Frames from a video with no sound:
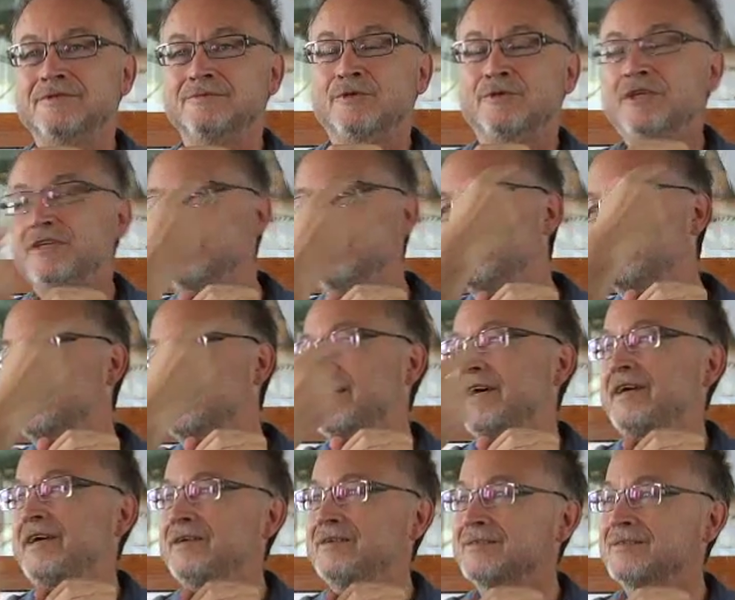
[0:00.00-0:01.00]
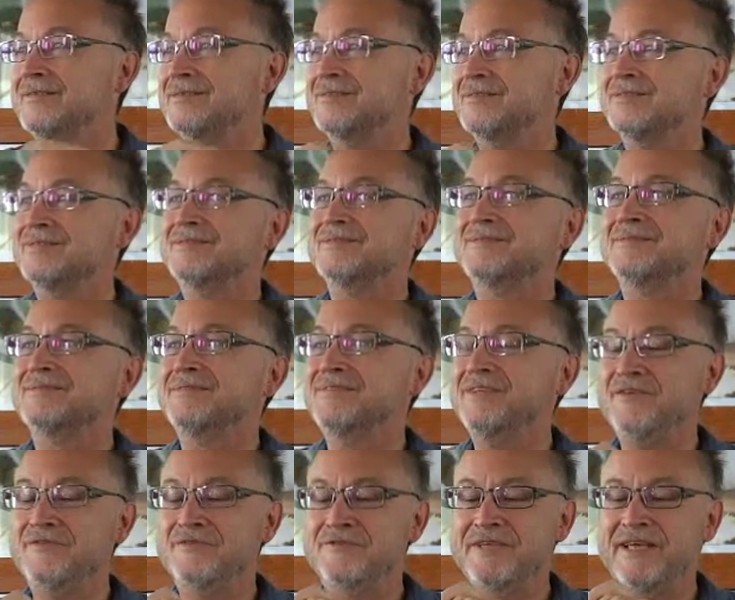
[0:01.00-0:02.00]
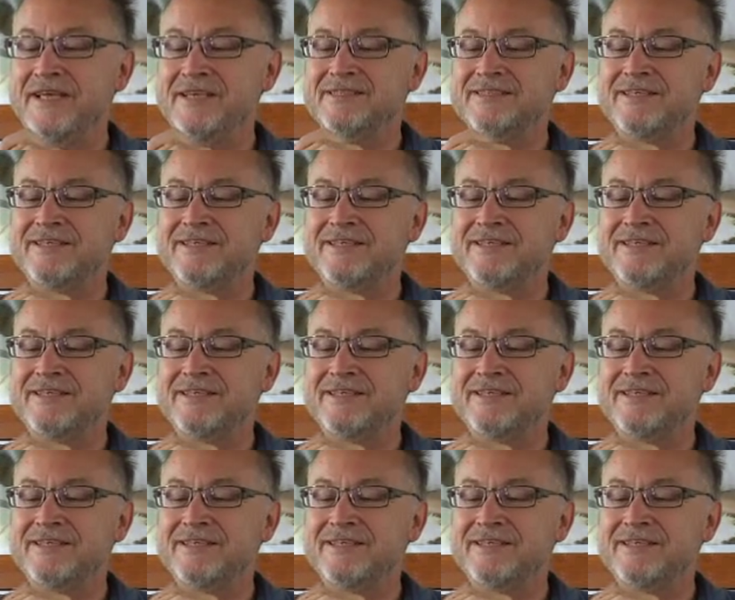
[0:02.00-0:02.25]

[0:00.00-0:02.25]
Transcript: What did he say? If there's